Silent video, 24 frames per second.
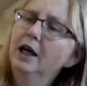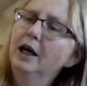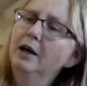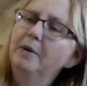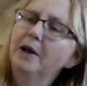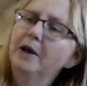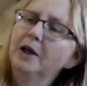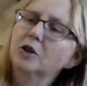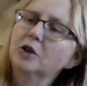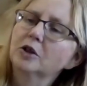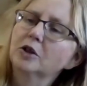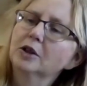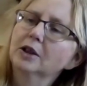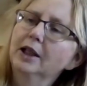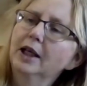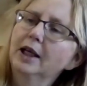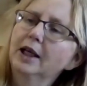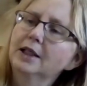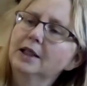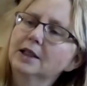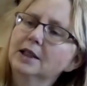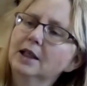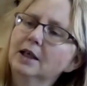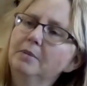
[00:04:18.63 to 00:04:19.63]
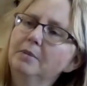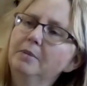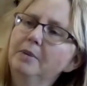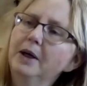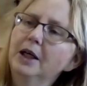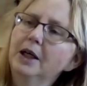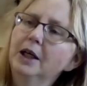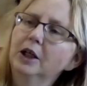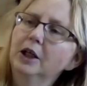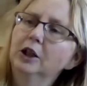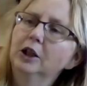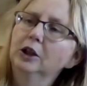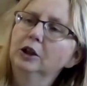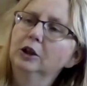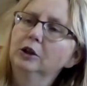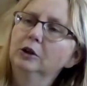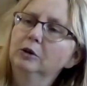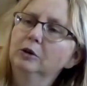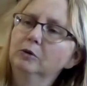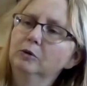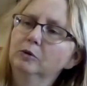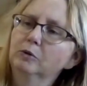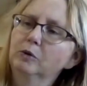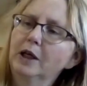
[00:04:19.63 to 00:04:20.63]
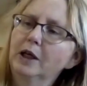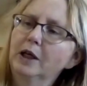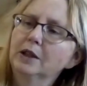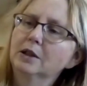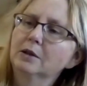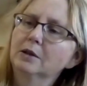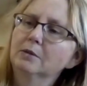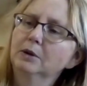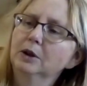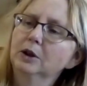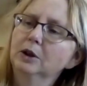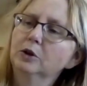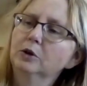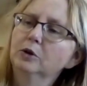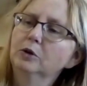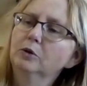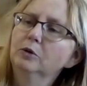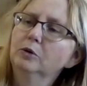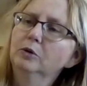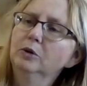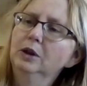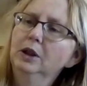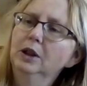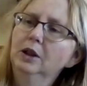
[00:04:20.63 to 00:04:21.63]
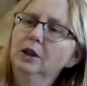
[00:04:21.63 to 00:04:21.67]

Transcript: Make sure it lines up glue, run some glue